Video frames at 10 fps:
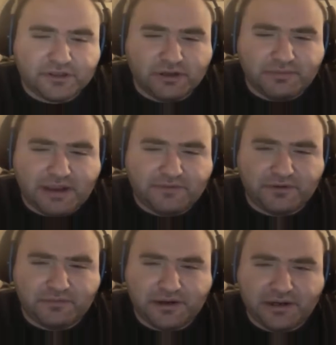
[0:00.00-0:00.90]
I feel so
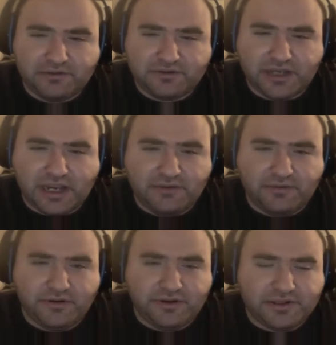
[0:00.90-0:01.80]
bad for them right now.
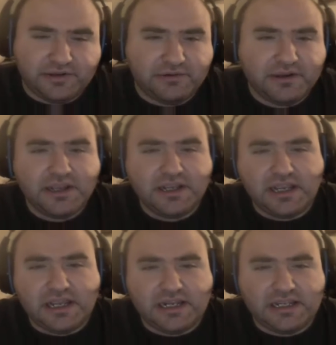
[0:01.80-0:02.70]
Shit, I really do.
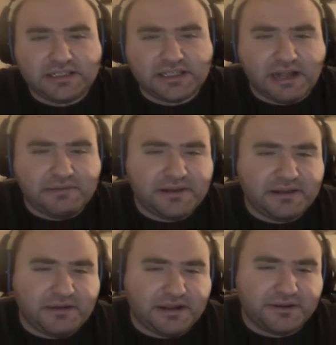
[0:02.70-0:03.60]
And it's
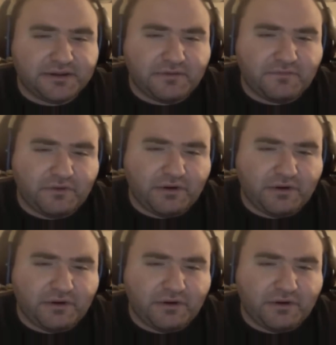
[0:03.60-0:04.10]
stopping them on the